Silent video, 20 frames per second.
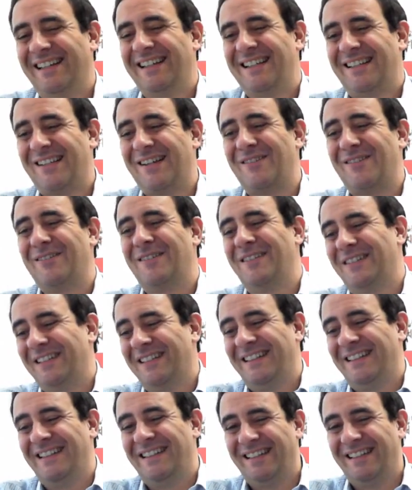So
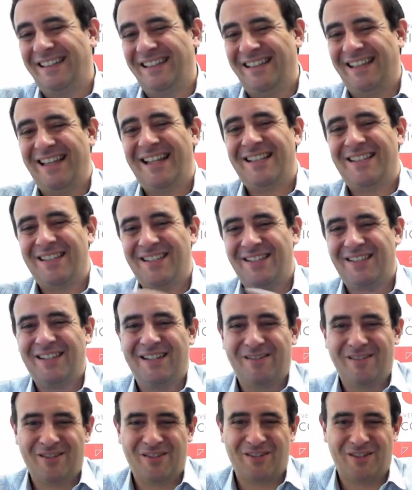the
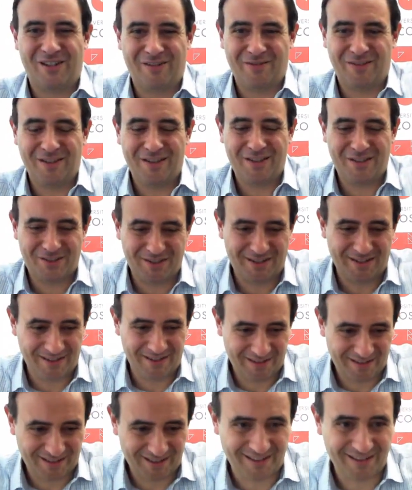SEC resolved this
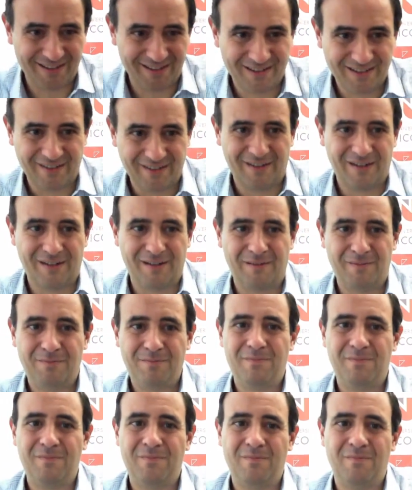in the
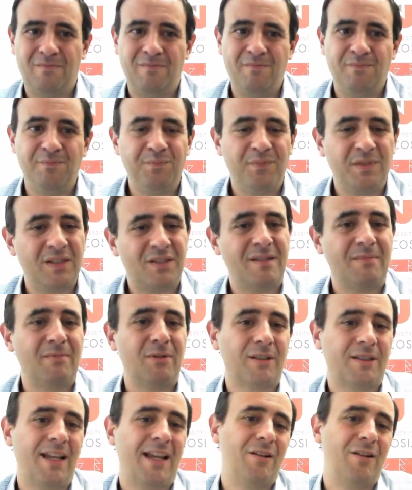
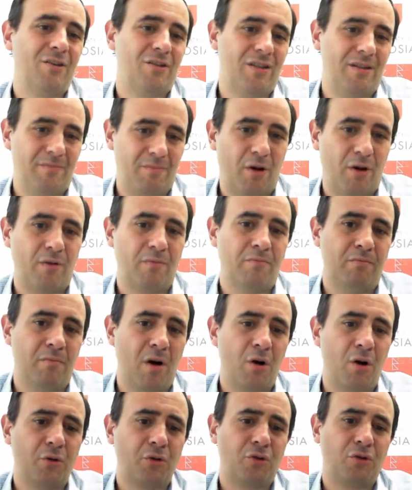simultaneously both
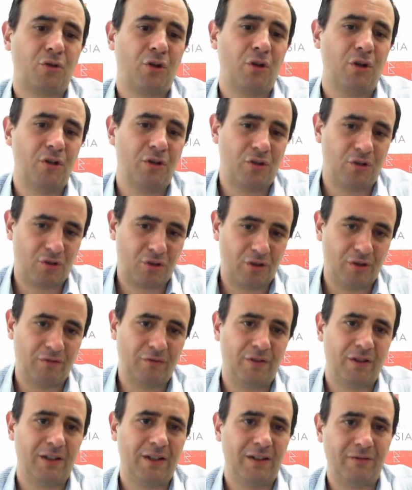most
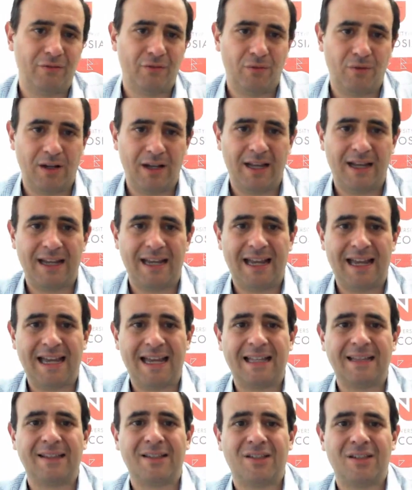conservative way
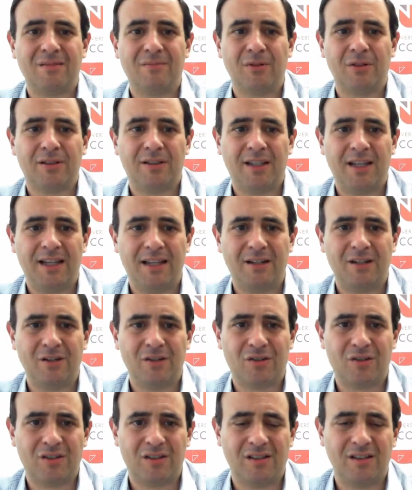and
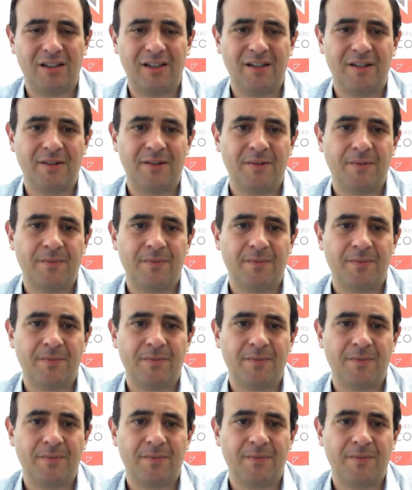simultaneously,